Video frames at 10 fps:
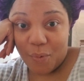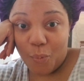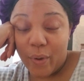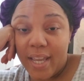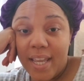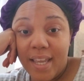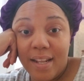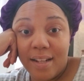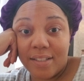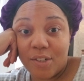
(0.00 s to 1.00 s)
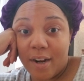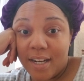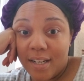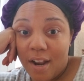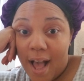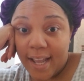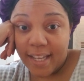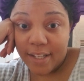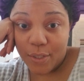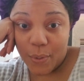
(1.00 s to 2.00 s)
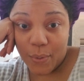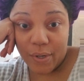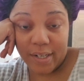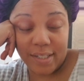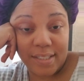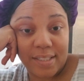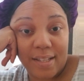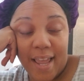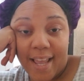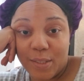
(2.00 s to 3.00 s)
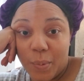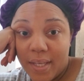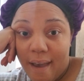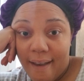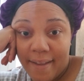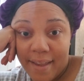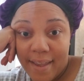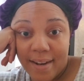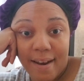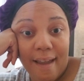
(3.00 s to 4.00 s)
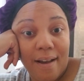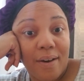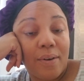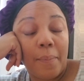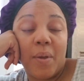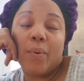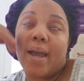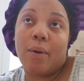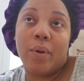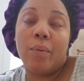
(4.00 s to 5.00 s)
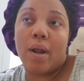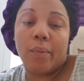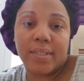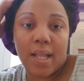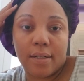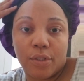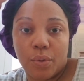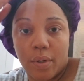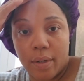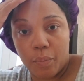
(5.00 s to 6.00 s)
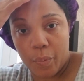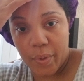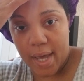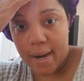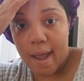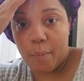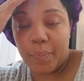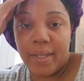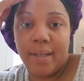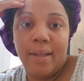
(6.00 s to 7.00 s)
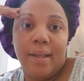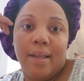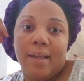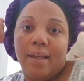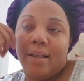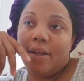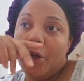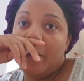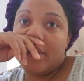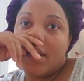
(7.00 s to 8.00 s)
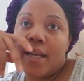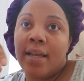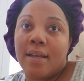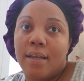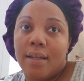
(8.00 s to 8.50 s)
we started locking doors as we got in and out. I mean, we would always lock the door when we got out, but you would think